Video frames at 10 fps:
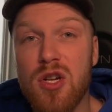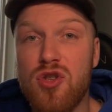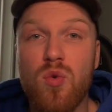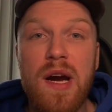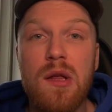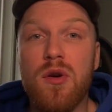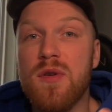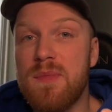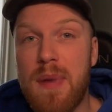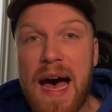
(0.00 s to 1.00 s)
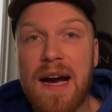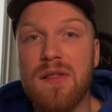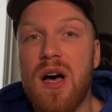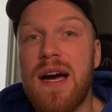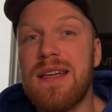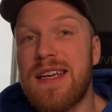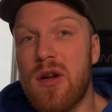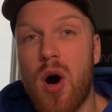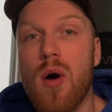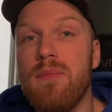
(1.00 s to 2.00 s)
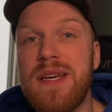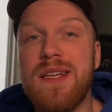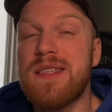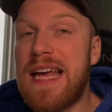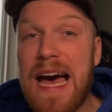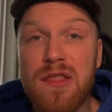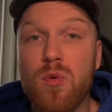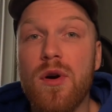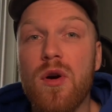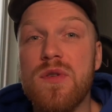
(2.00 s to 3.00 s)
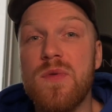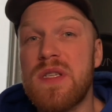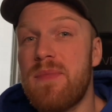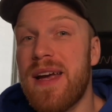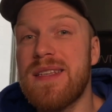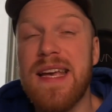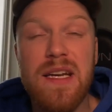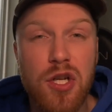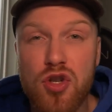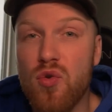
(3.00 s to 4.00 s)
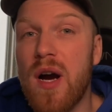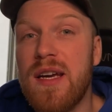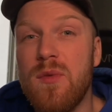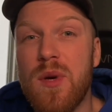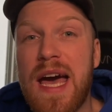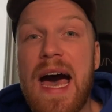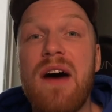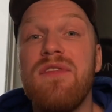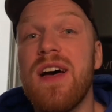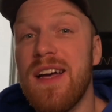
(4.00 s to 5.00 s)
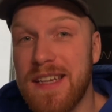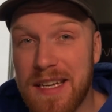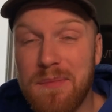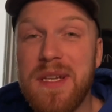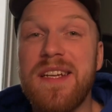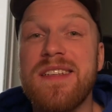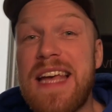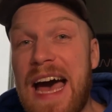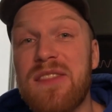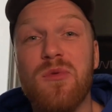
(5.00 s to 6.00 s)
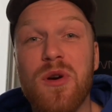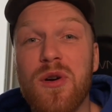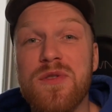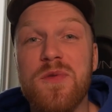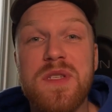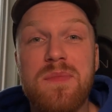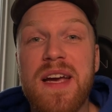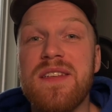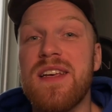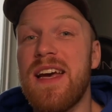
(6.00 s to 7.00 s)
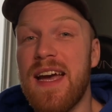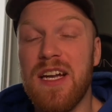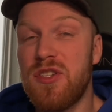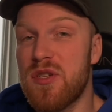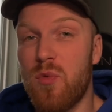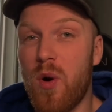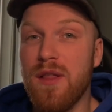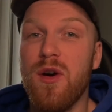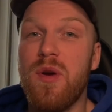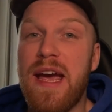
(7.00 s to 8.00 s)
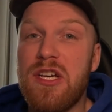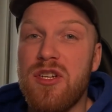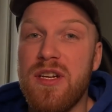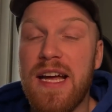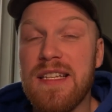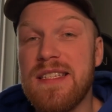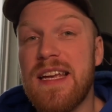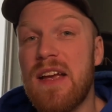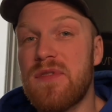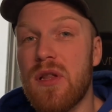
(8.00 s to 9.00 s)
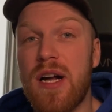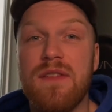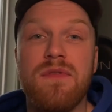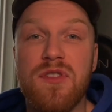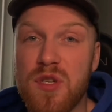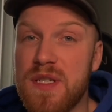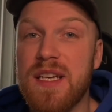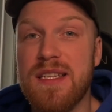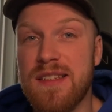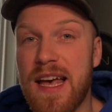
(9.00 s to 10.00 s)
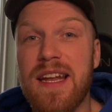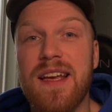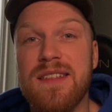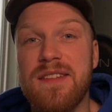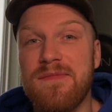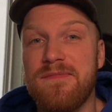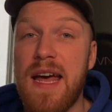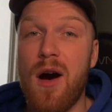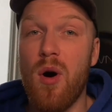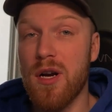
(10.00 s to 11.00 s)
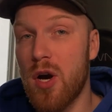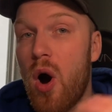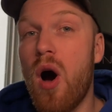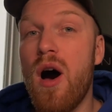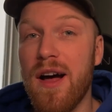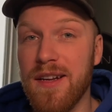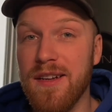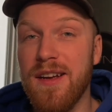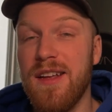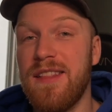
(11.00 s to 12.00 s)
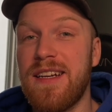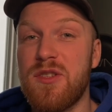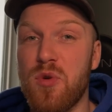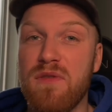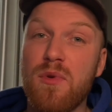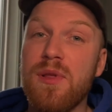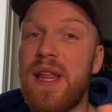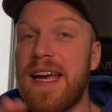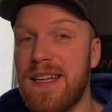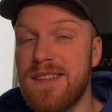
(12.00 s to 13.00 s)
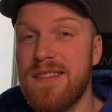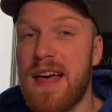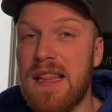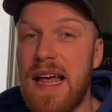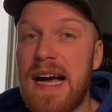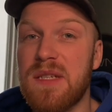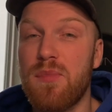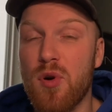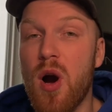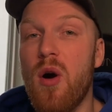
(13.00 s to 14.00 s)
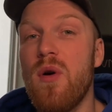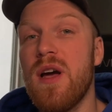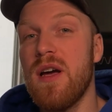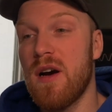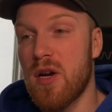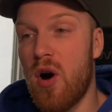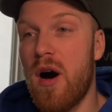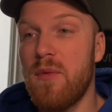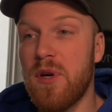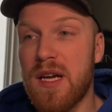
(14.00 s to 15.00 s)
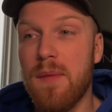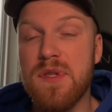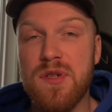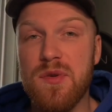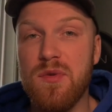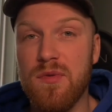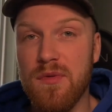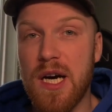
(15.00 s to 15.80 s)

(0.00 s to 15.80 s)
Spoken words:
Trailers, backline can all meet us at the rehearsal space. Any trucking we have can meet us at the rehearsal space. It's just one location and saves a lot of logistics headaches. Now, a con that is sort of related to that last pro, a con when it comes to